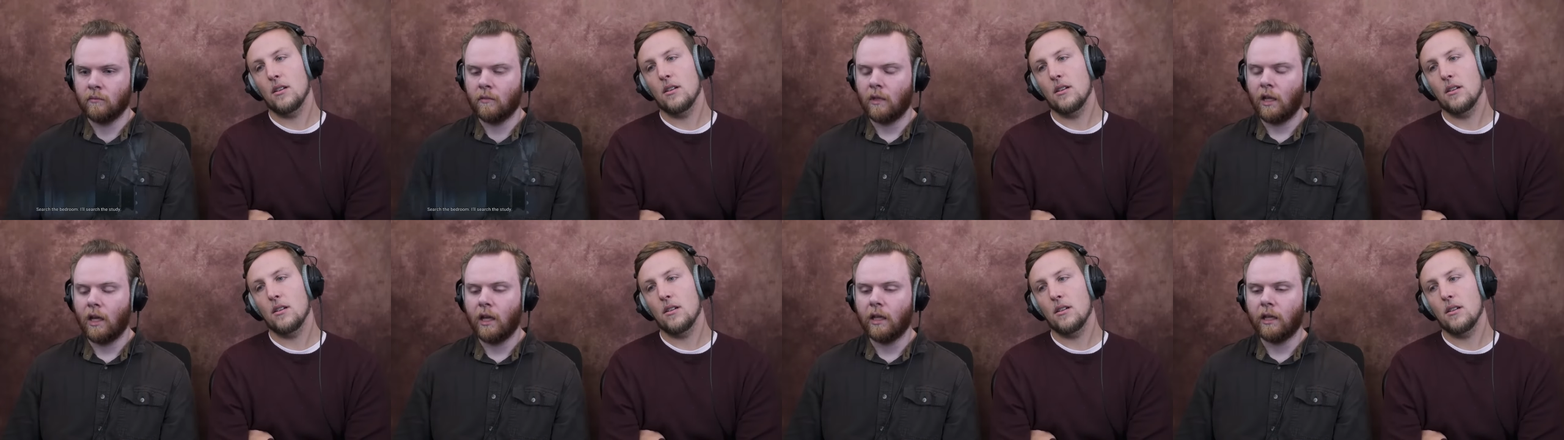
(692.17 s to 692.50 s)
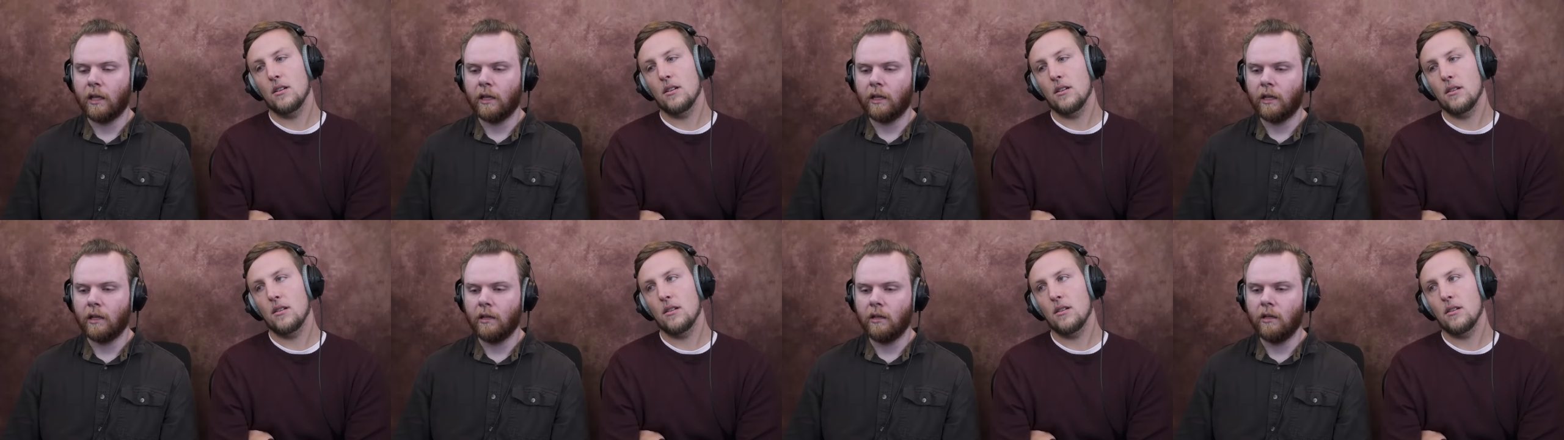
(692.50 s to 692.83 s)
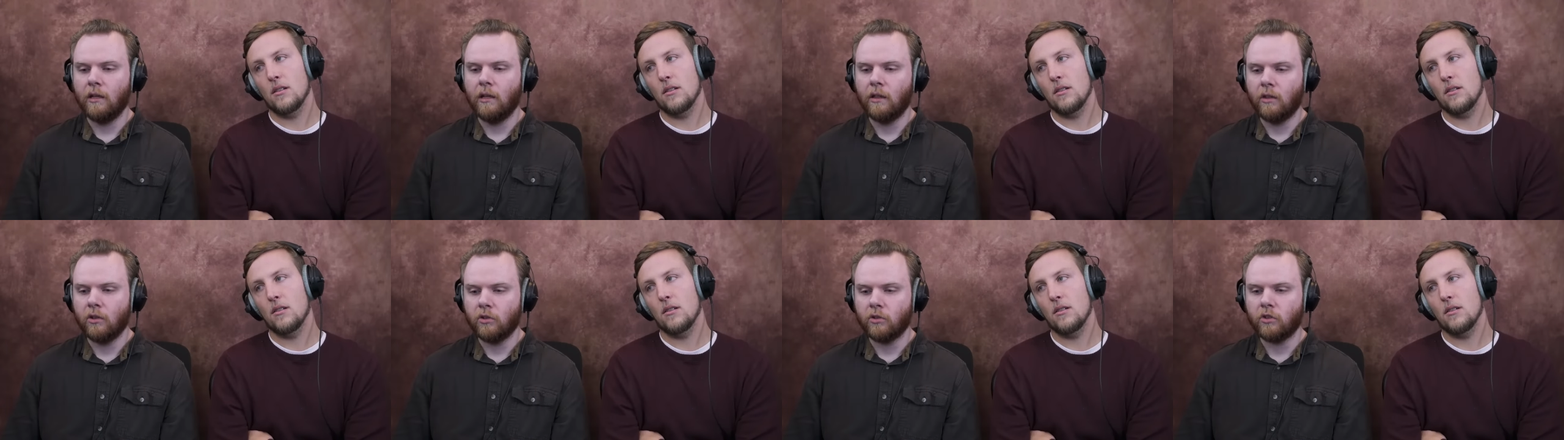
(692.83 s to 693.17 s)
Speaker 1: I like it.
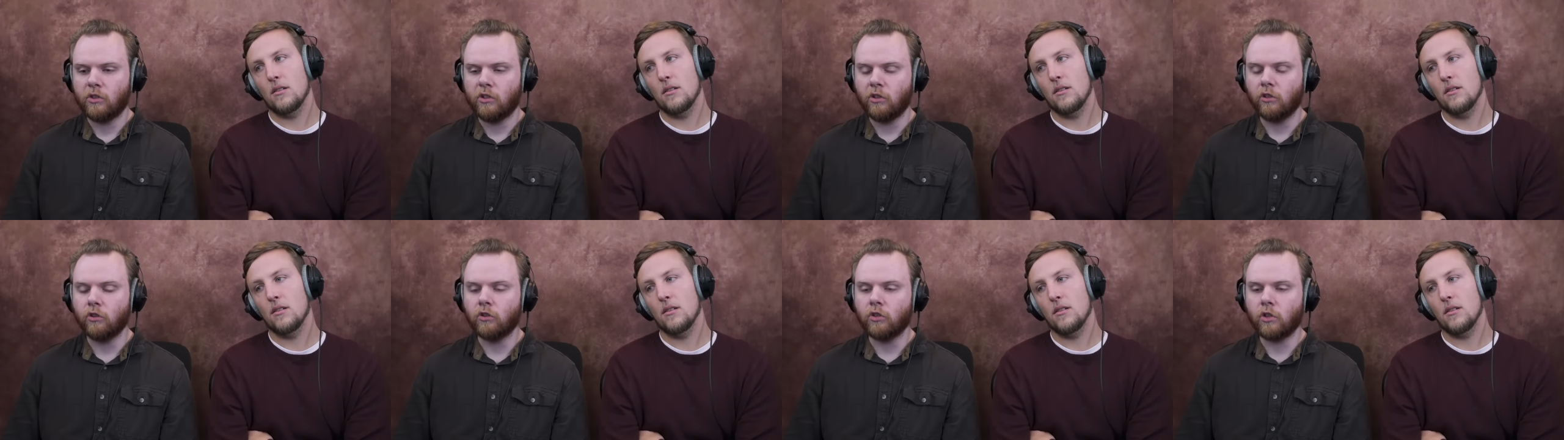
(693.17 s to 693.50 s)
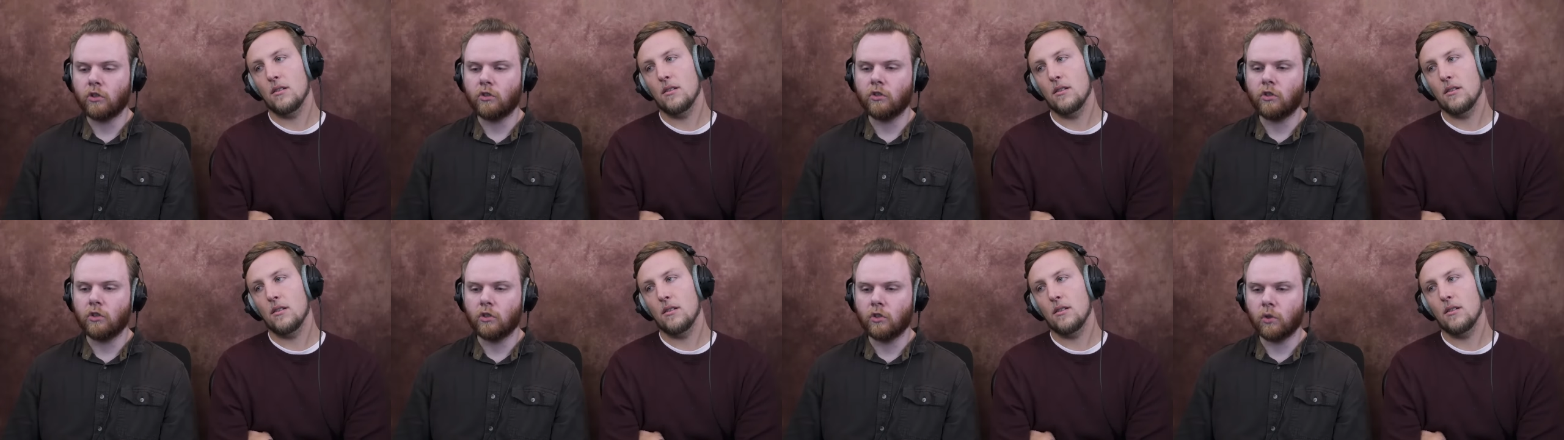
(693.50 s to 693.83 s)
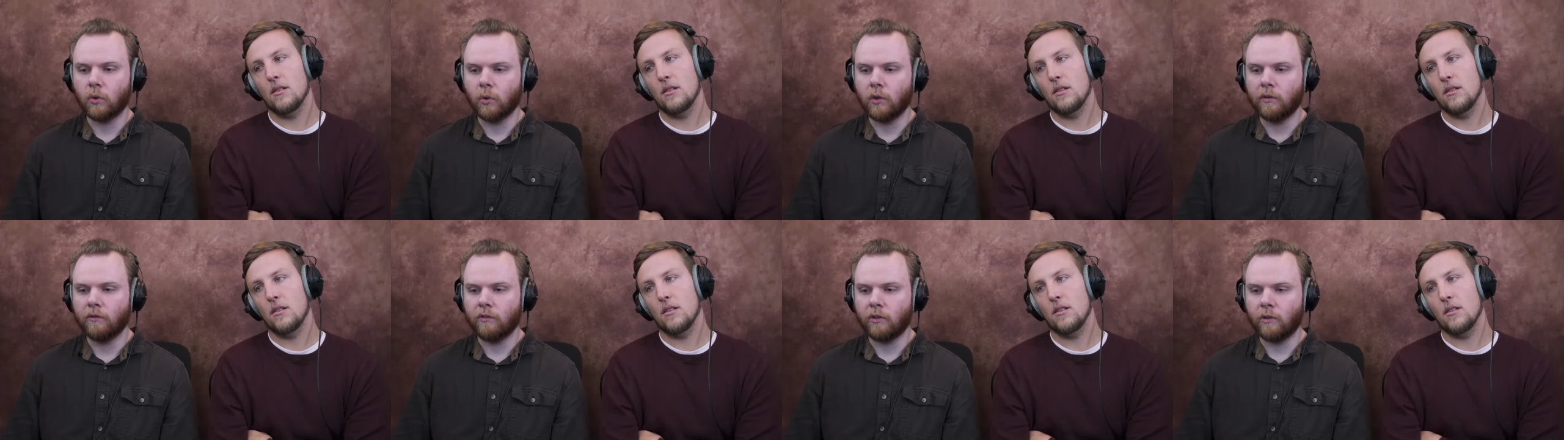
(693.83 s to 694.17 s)
There's still just the two of
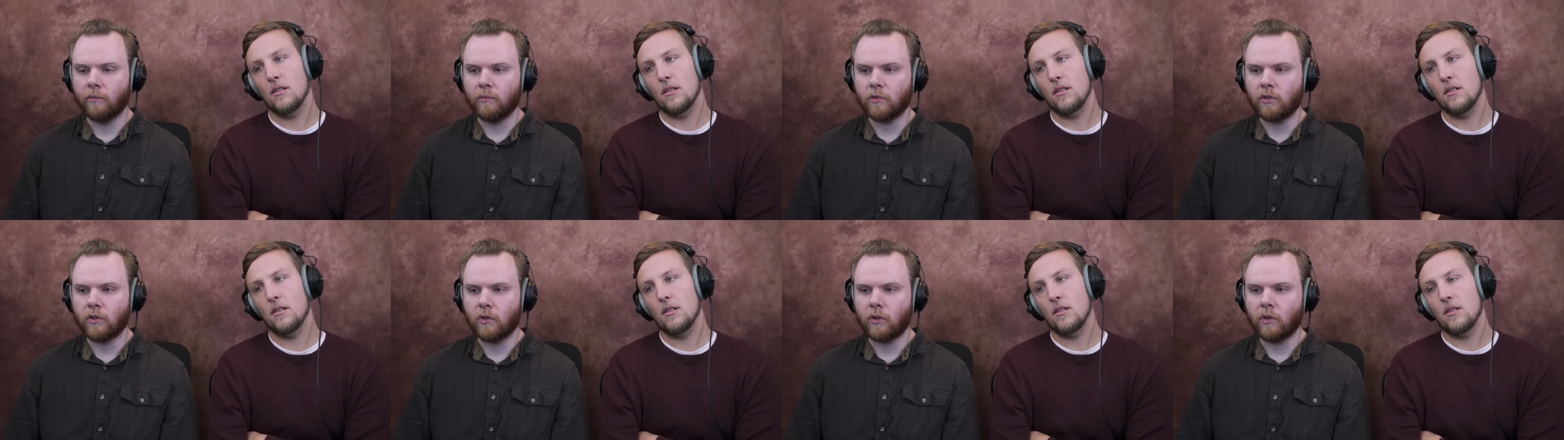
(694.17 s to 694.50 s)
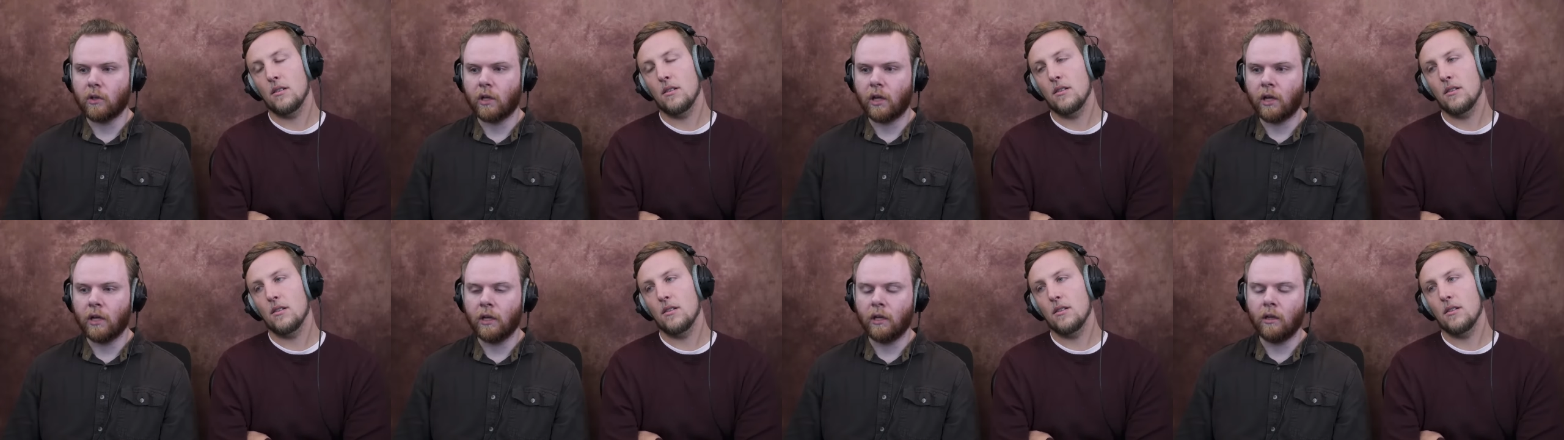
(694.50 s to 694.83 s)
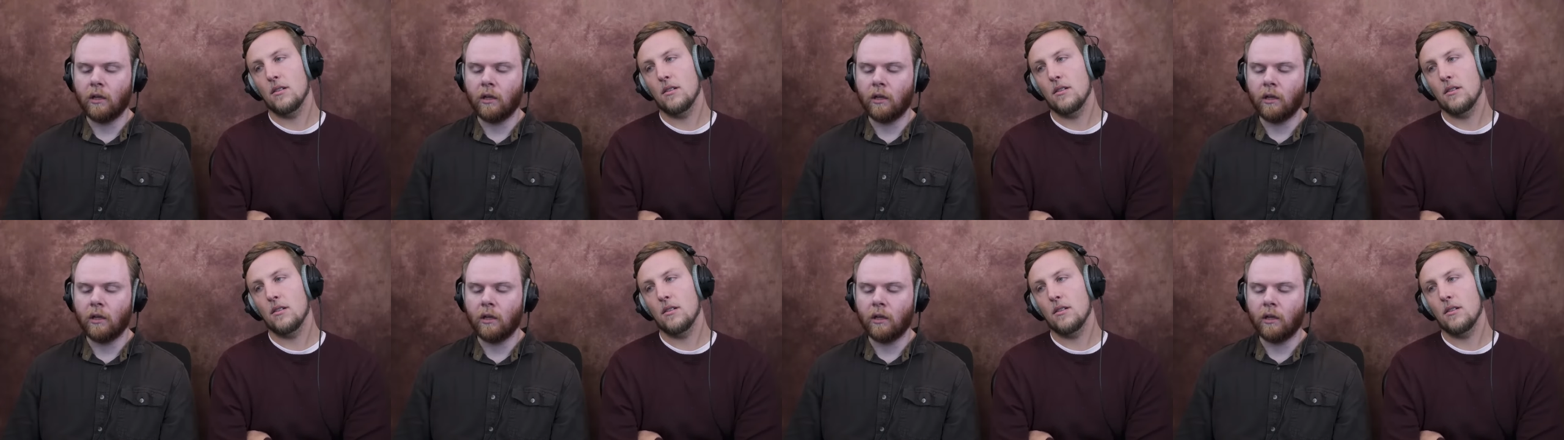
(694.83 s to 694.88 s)
them, so they're like,